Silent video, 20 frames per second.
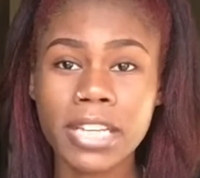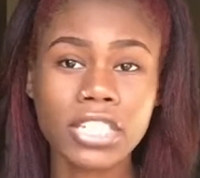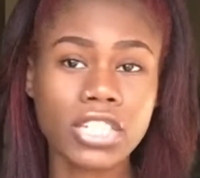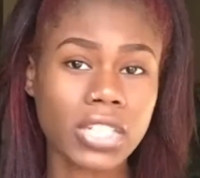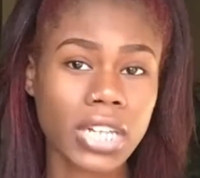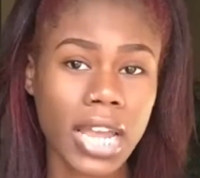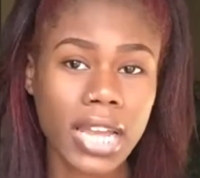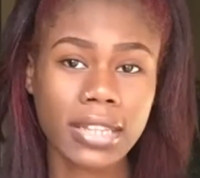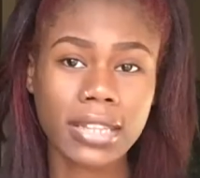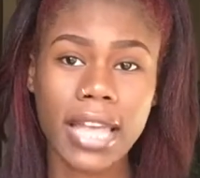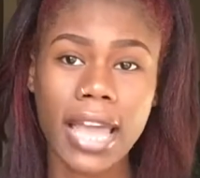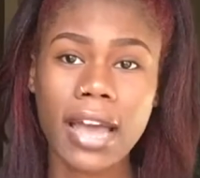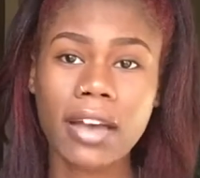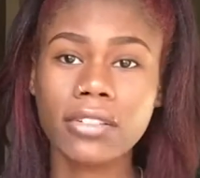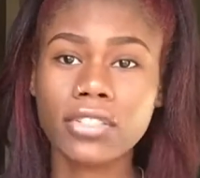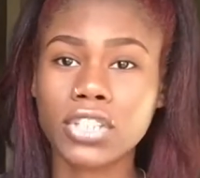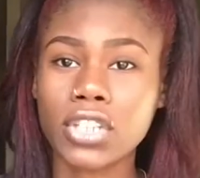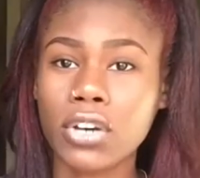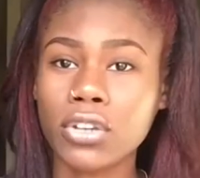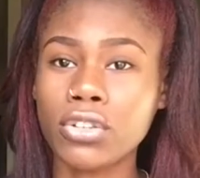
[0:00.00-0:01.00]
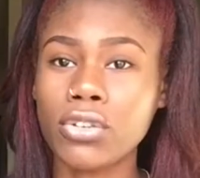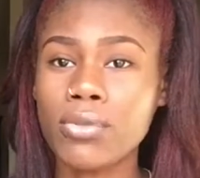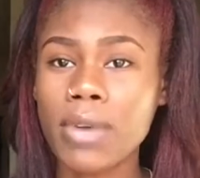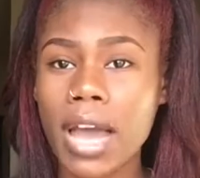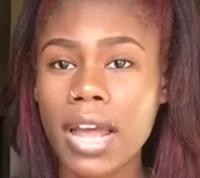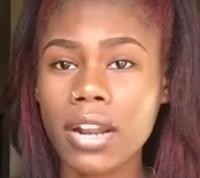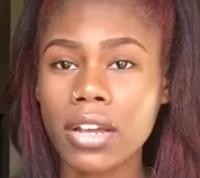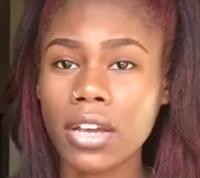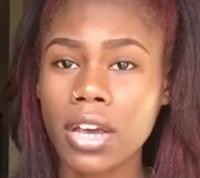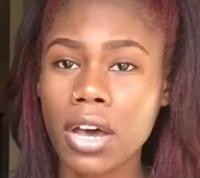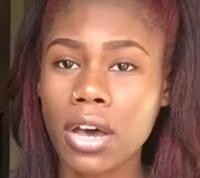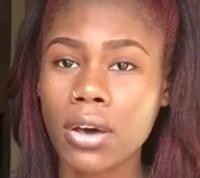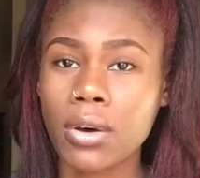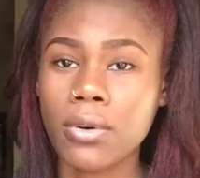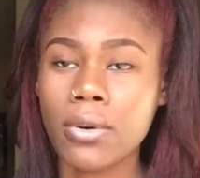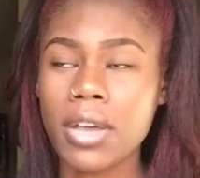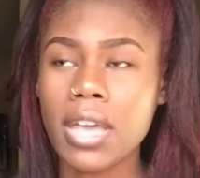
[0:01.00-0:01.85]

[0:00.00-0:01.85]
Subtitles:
been checked out, so you gotta go.